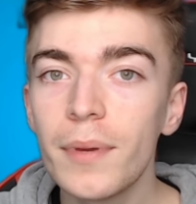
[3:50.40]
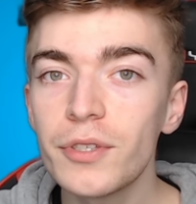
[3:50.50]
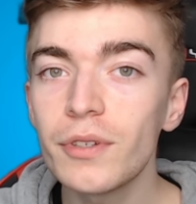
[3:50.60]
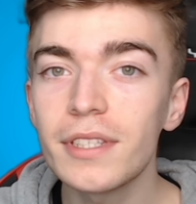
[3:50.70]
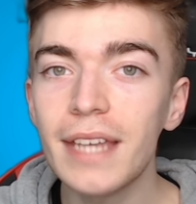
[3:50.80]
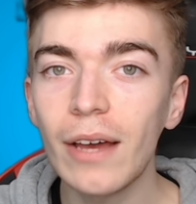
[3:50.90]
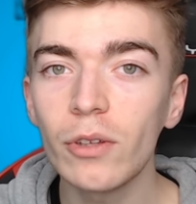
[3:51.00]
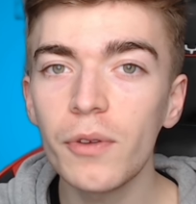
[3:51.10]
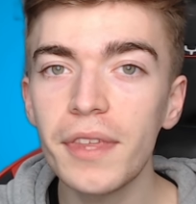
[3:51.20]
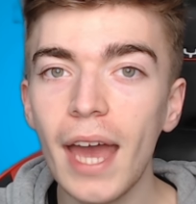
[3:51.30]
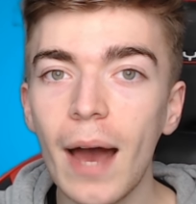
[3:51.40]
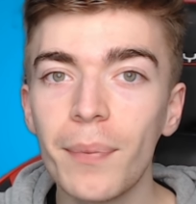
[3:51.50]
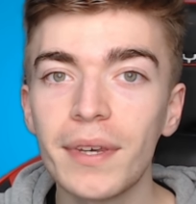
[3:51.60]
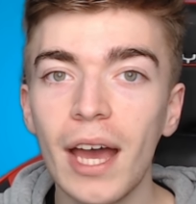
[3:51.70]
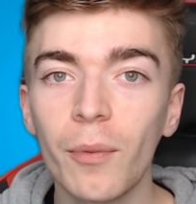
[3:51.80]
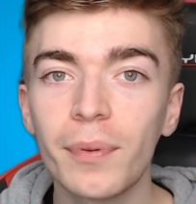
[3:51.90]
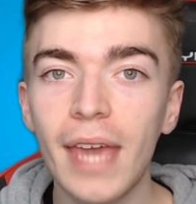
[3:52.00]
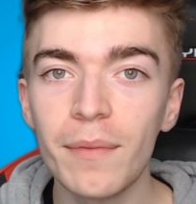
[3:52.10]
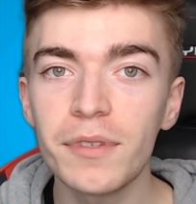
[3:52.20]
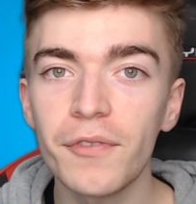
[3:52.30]
Be sure to download the app and help
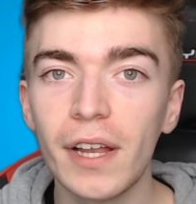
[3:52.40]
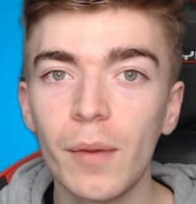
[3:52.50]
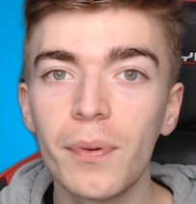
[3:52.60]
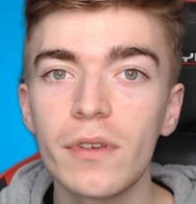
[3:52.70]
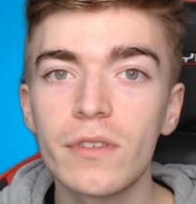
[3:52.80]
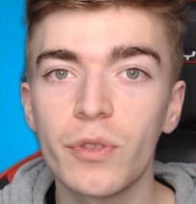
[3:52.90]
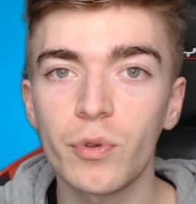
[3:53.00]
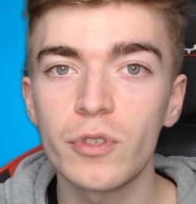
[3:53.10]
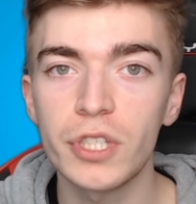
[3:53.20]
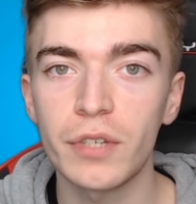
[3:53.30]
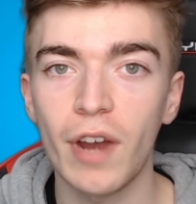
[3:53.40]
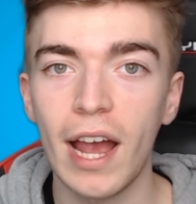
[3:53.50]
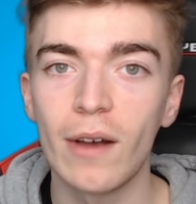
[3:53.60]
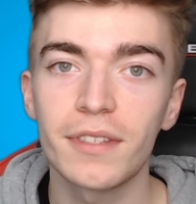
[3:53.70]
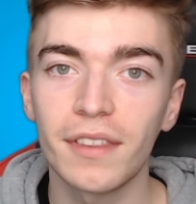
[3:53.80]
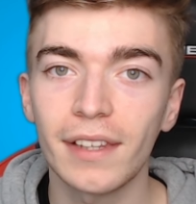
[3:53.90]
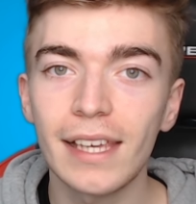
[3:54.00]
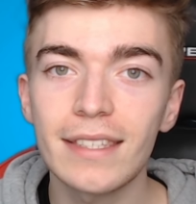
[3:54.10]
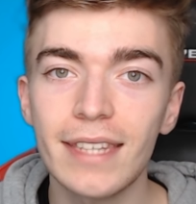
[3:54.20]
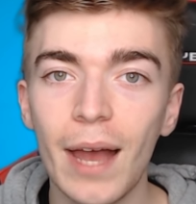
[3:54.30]
game developers through G Round. The
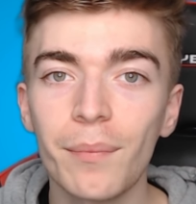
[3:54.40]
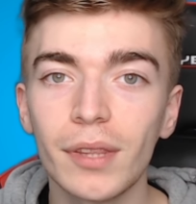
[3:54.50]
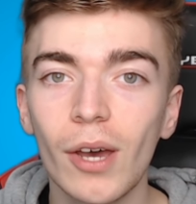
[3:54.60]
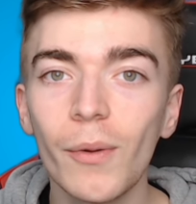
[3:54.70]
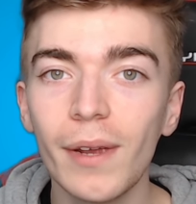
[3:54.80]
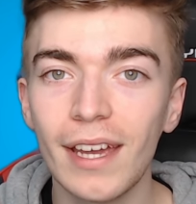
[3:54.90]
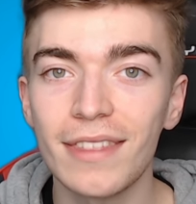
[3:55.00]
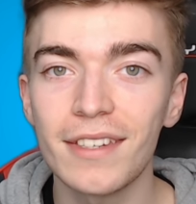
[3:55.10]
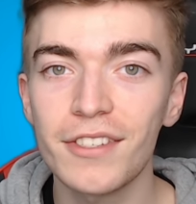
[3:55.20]
link's down below in the